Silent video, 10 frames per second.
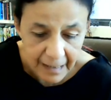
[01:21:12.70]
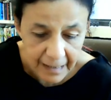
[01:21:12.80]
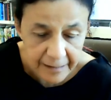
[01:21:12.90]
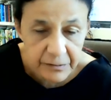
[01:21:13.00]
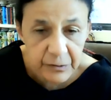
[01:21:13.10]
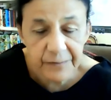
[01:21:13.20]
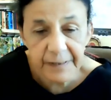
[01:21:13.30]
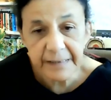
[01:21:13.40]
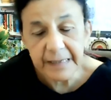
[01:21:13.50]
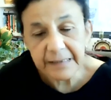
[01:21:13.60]
I also
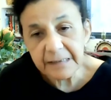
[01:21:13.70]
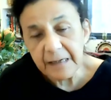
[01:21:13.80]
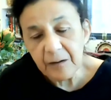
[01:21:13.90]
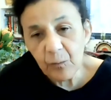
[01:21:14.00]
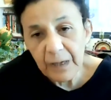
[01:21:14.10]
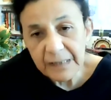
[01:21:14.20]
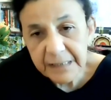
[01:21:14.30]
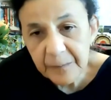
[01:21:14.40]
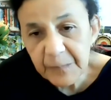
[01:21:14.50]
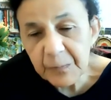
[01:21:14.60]
think that while
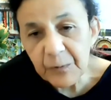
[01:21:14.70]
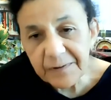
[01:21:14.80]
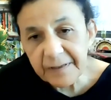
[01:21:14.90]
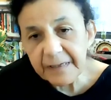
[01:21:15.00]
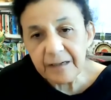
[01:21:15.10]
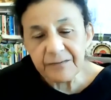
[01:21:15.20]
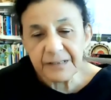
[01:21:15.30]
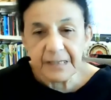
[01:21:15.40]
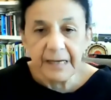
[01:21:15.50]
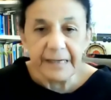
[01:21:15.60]
some people think of
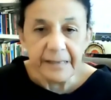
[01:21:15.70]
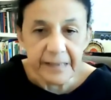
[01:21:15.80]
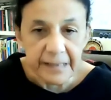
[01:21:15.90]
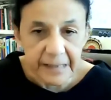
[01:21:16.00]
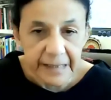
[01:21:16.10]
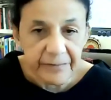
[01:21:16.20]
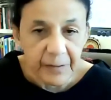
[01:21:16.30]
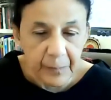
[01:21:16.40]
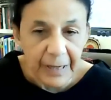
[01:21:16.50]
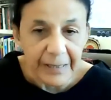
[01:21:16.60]
science as kind of
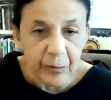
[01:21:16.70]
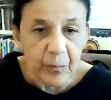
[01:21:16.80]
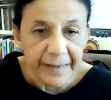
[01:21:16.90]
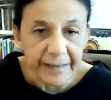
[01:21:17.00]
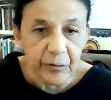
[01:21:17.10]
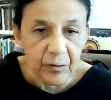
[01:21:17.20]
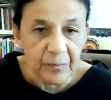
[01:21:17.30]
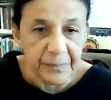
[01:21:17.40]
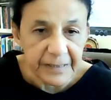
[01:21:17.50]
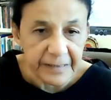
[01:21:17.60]
the
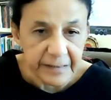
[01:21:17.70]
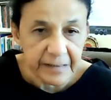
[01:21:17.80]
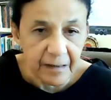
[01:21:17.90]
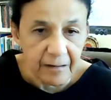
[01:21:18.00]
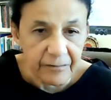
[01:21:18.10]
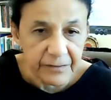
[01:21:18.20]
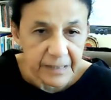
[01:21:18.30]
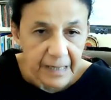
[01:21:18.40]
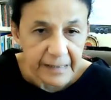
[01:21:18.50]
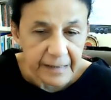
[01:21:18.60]
biomedical piece of
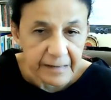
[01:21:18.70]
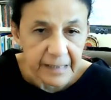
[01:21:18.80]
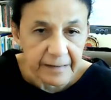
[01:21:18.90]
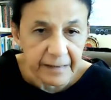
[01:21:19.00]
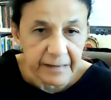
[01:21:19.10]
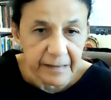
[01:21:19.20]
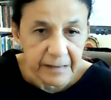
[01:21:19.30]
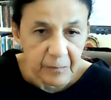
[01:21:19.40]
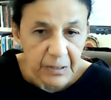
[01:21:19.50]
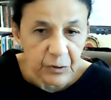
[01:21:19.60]
science, I think
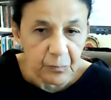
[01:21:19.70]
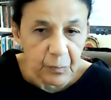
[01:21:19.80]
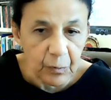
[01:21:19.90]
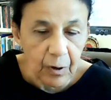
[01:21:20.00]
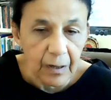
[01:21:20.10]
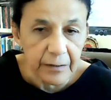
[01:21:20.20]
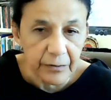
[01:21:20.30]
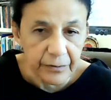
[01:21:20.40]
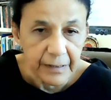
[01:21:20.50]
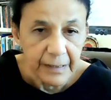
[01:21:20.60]
there's a much
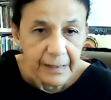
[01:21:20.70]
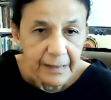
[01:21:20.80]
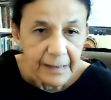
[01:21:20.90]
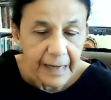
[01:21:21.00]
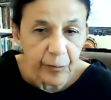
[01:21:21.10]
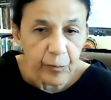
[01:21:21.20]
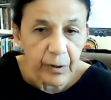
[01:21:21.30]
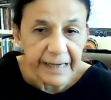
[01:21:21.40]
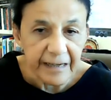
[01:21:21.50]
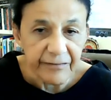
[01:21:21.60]
broader
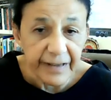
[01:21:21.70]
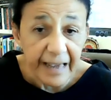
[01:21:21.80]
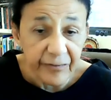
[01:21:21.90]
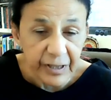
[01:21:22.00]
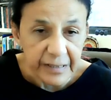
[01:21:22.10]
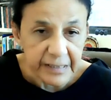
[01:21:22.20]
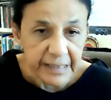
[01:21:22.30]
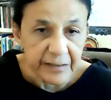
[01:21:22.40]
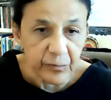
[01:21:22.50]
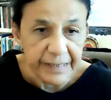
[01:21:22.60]
array of evidence
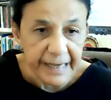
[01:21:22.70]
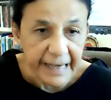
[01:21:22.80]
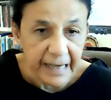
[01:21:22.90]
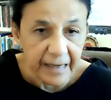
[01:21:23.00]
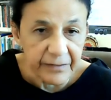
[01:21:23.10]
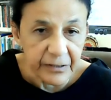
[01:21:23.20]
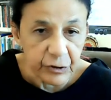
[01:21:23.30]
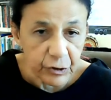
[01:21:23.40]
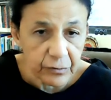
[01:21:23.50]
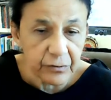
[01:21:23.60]
that we have that
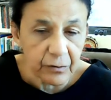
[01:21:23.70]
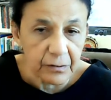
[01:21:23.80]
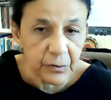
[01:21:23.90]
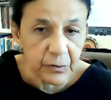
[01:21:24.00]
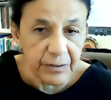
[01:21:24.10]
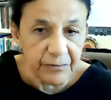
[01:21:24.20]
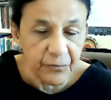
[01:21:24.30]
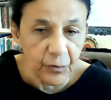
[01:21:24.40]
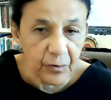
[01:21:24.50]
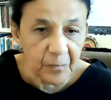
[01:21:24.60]
should also
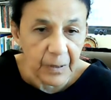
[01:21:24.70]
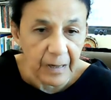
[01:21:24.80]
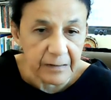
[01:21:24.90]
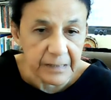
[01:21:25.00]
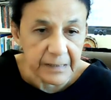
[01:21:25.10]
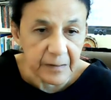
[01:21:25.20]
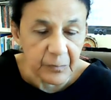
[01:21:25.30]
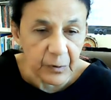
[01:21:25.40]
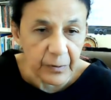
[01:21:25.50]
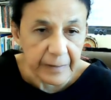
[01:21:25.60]
inform policies
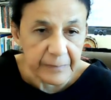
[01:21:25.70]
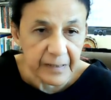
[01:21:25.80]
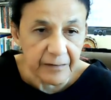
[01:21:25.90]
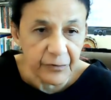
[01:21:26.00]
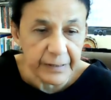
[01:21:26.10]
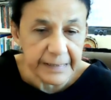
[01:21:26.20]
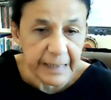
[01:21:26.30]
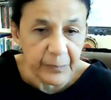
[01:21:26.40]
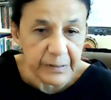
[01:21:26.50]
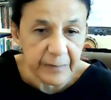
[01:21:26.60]
and programs. For
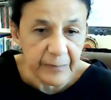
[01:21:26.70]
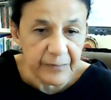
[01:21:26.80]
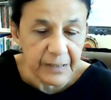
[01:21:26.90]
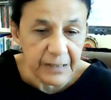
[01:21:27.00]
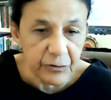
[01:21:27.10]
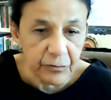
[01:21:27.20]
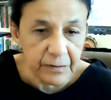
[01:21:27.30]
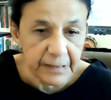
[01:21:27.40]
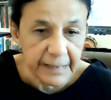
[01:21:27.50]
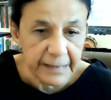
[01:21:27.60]
example, some of the
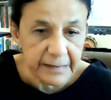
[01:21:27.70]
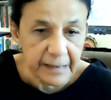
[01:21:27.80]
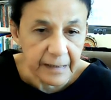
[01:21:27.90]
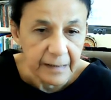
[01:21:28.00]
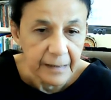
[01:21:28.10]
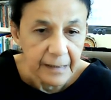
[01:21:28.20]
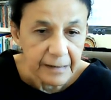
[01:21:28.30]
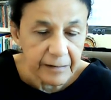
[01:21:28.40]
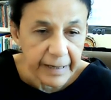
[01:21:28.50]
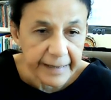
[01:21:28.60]
issues that
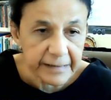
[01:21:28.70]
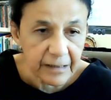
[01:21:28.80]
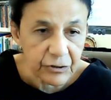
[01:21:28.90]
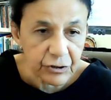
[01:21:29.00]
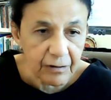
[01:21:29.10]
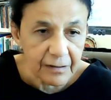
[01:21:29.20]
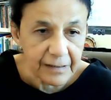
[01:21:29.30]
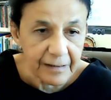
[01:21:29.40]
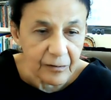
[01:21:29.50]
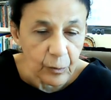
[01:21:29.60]
Greg touched on
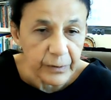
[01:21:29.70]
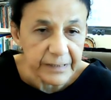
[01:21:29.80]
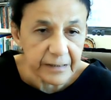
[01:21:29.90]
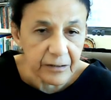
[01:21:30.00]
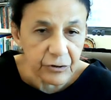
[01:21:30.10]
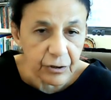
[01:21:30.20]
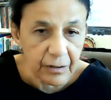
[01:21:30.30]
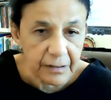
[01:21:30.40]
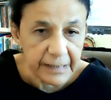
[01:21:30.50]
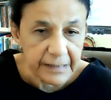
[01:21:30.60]
and Lois touched
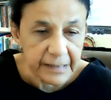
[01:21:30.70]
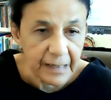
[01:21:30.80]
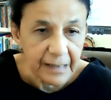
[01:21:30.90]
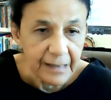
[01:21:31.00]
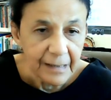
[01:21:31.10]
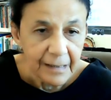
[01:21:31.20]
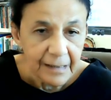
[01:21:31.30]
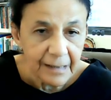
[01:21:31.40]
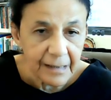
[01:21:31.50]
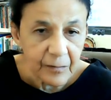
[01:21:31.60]
on is
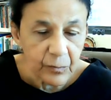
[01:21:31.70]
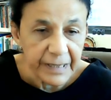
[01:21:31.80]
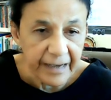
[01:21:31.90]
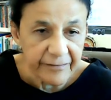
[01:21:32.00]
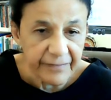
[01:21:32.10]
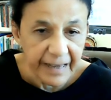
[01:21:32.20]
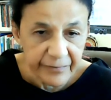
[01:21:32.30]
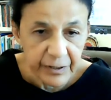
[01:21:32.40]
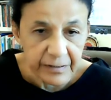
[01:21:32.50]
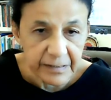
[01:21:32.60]
we have
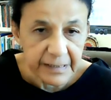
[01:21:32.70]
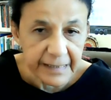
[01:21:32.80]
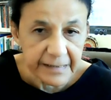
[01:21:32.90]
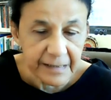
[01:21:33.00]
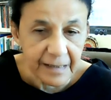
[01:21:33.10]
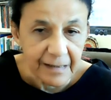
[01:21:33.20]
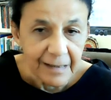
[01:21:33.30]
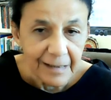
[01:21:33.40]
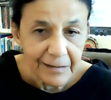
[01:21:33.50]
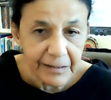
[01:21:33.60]
evidence that
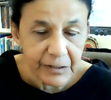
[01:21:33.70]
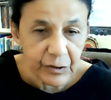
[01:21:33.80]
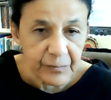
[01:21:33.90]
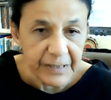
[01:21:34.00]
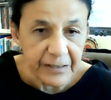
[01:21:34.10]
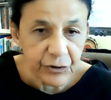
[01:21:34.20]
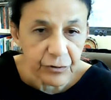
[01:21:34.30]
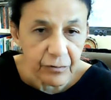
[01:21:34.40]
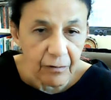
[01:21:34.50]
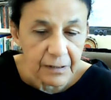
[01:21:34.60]

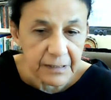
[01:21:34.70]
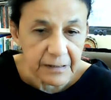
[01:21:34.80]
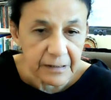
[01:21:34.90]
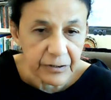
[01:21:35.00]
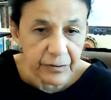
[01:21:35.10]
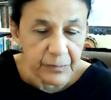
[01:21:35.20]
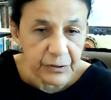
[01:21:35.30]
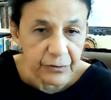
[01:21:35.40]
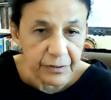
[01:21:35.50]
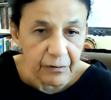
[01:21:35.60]
discrimination laws and
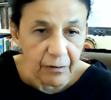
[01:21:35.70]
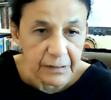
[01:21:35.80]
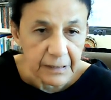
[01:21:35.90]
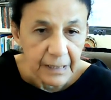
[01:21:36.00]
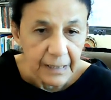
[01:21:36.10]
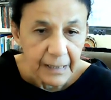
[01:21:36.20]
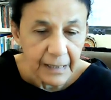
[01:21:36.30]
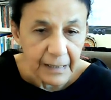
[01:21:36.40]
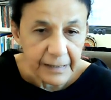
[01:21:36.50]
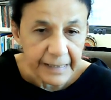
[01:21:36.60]
discriminatory laws
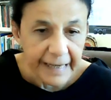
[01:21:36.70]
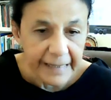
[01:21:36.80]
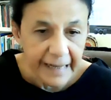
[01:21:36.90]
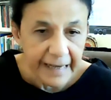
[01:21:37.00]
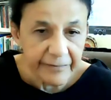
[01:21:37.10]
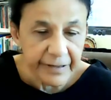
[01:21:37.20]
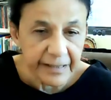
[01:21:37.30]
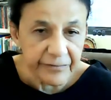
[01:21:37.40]
can have